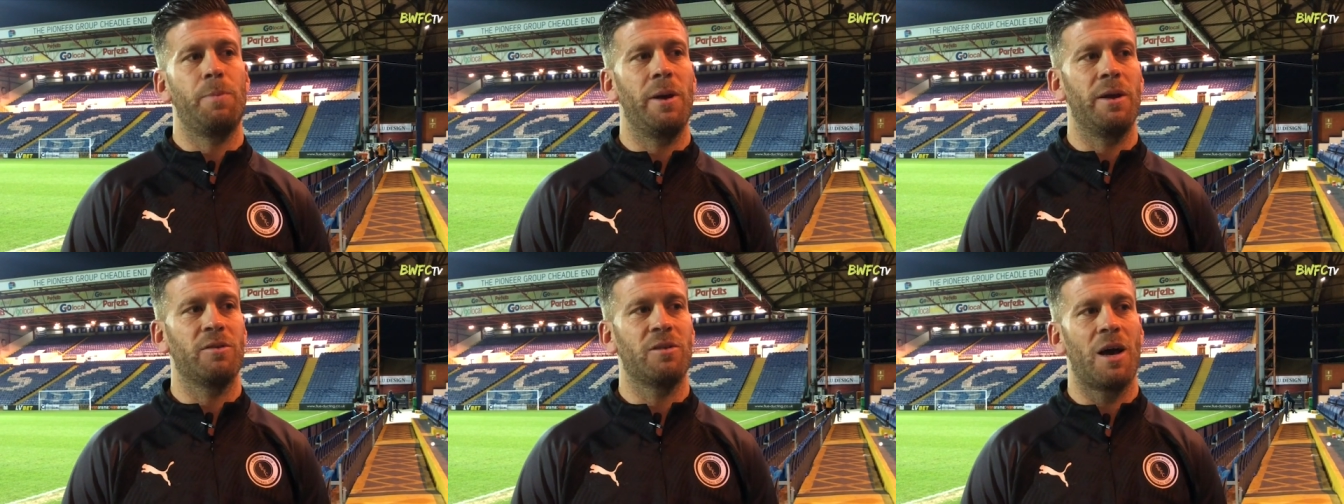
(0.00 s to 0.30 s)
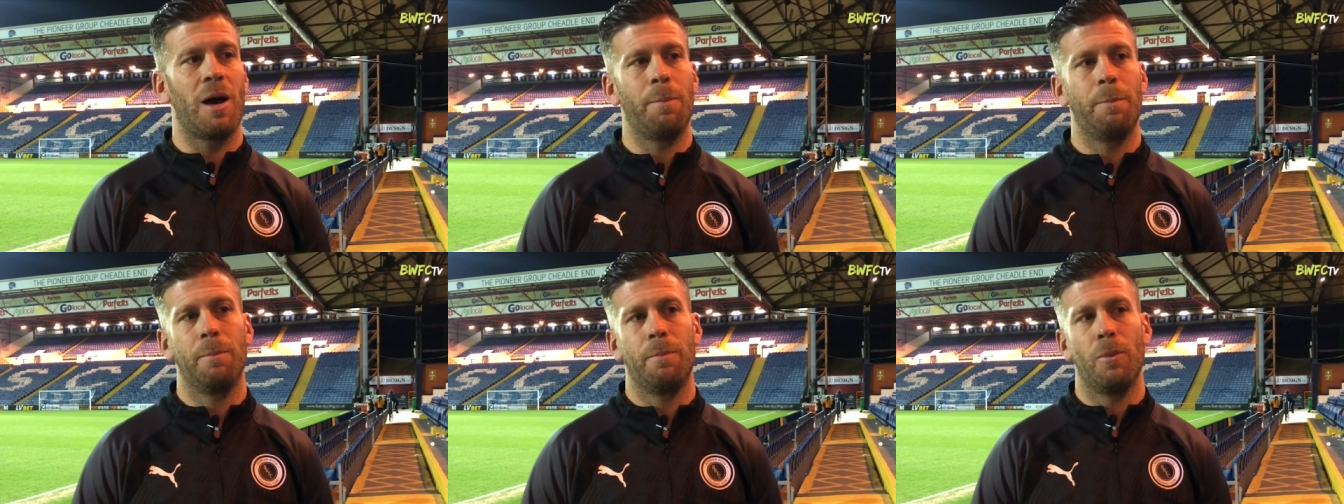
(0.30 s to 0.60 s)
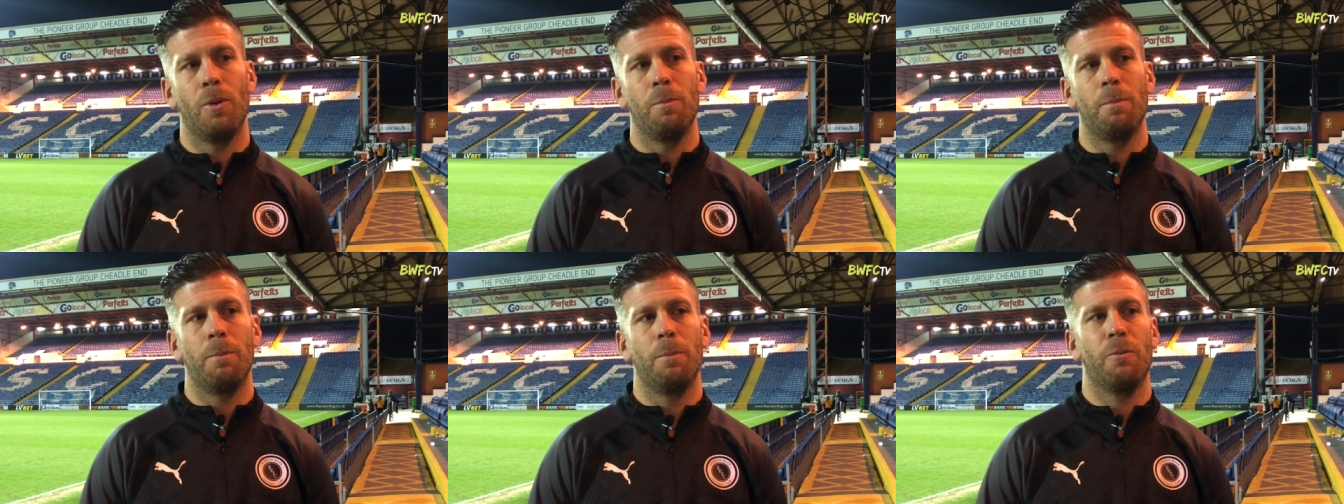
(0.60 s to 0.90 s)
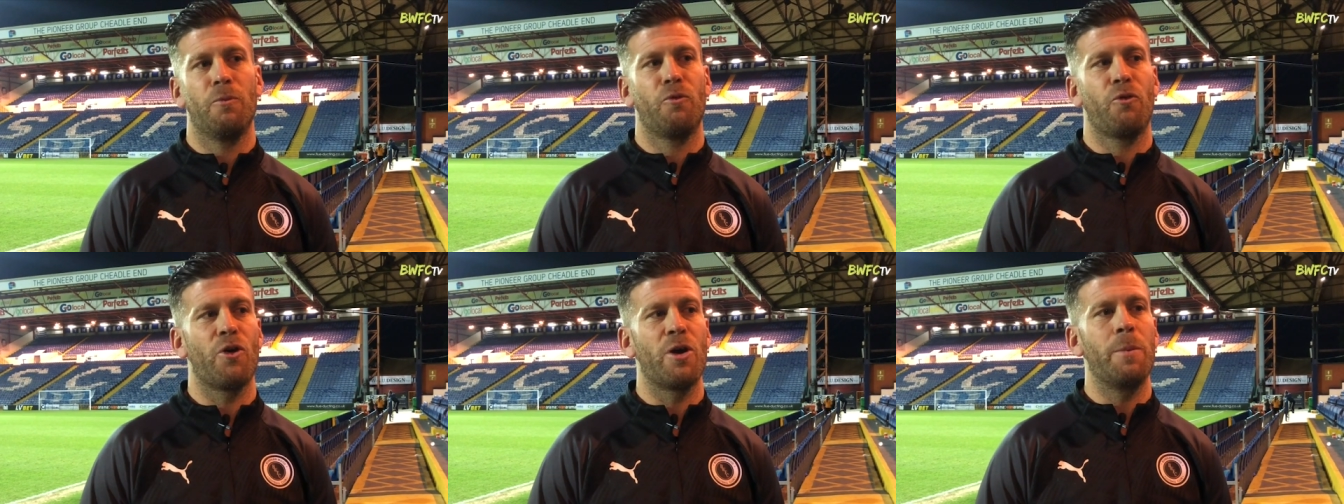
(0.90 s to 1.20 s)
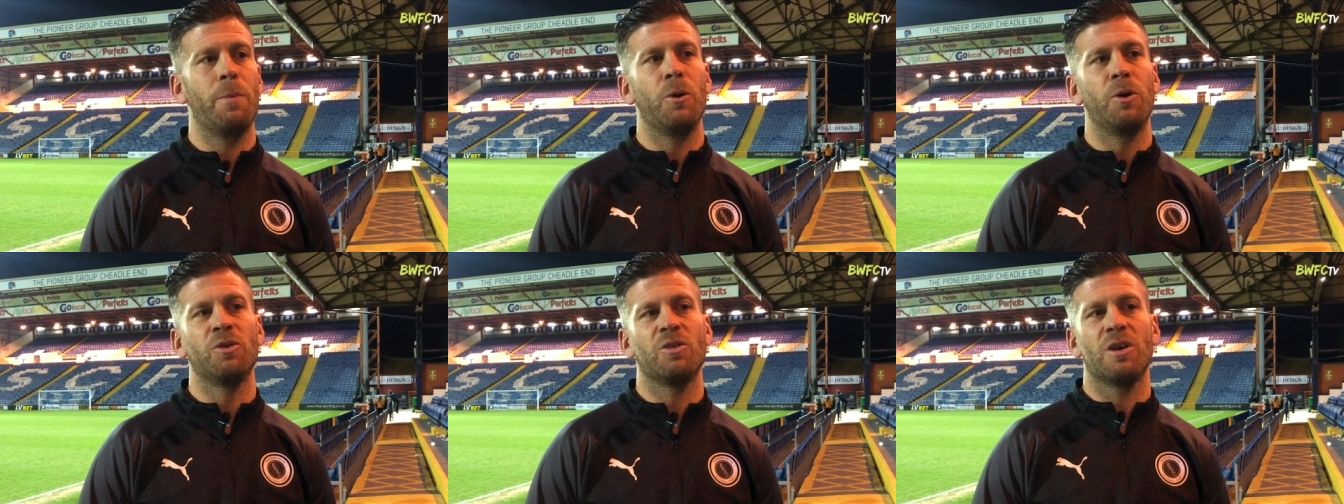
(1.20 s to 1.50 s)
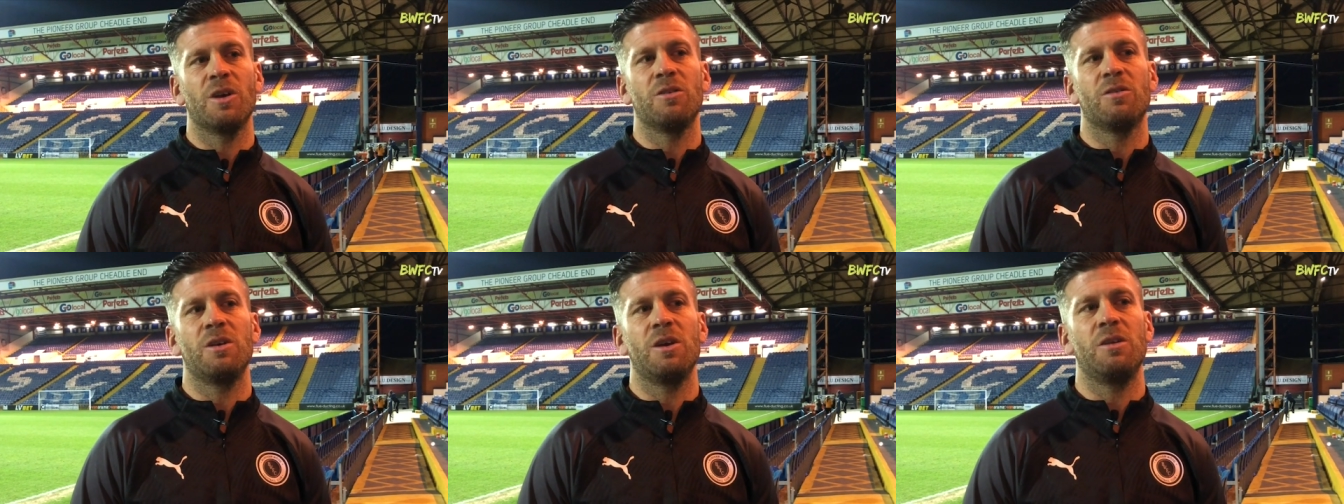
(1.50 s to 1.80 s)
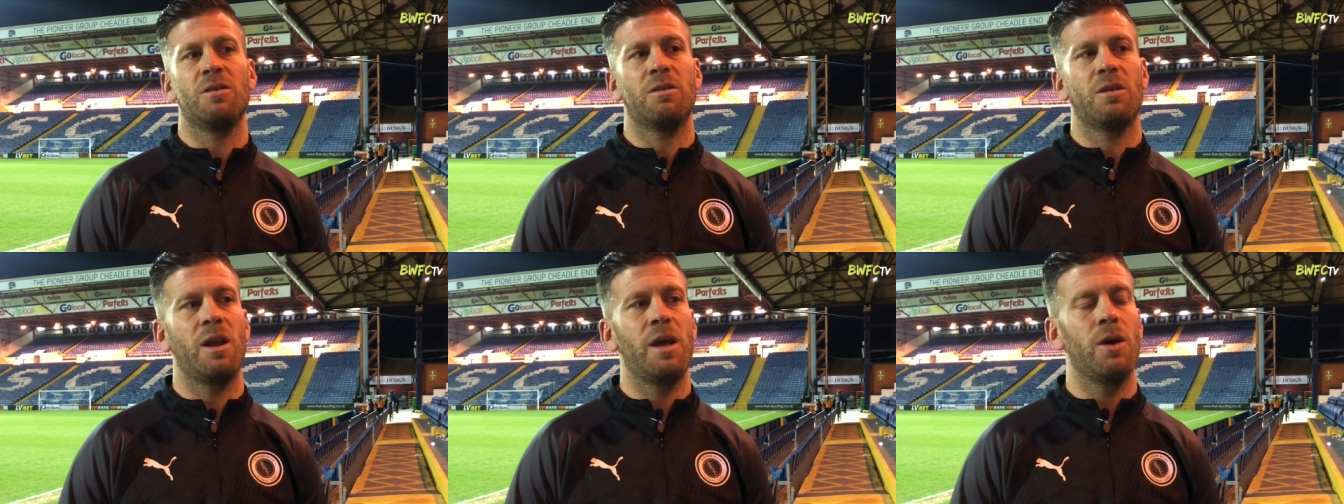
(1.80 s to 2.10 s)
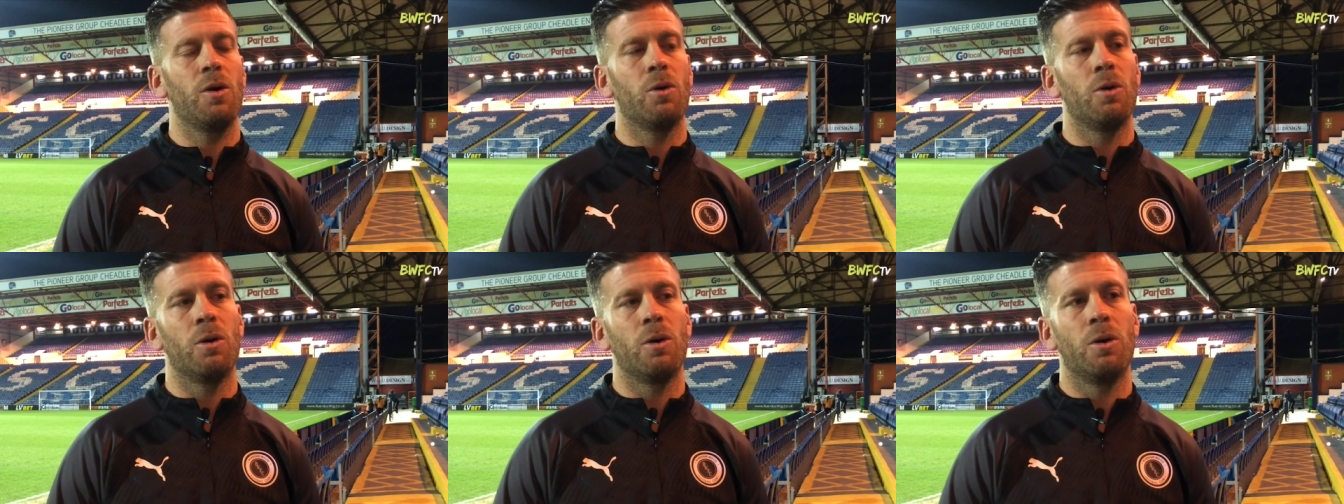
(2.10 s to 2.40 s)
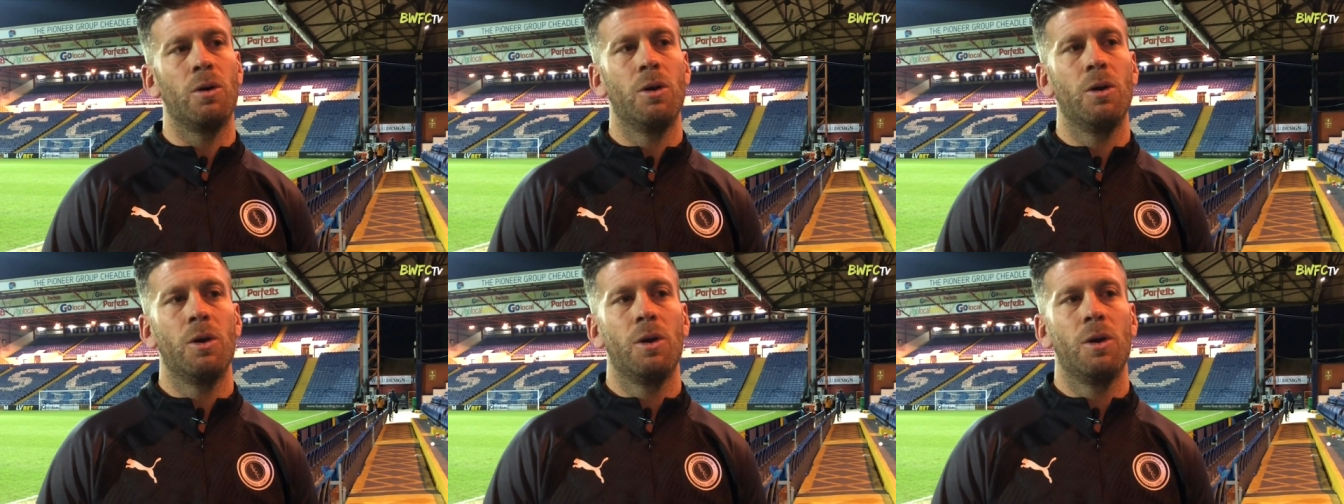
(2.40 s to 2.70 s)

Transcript: picked up 3 points against Eastleigh or